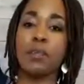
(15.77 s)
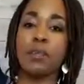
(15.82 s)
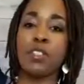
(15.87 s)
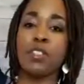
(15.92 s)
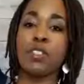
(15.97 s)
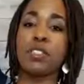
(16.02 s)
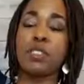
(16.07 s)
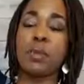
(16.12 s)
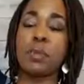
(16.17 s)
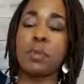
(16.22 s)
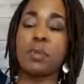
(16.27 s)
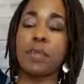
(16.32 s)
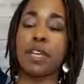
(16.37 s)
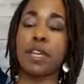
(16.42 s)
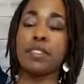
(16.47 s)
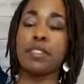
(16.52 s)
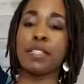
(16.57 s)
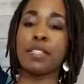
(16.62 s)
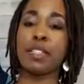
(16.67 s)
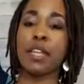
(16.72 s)
just some
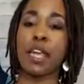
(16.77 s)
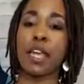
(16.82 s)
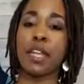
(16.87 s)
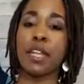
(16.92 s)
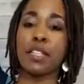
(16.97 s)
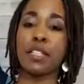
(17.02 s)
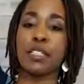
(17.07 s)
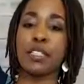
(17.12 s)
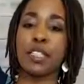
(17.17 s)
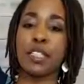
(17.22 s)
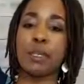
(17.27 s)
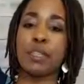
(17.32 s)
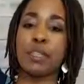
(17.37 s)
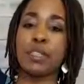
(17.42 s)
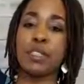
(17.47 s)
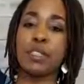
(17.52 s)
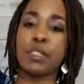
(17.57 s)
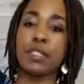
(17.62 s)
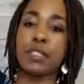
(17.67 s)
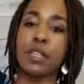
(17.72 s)
basic lighting
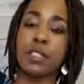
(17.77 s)
tips.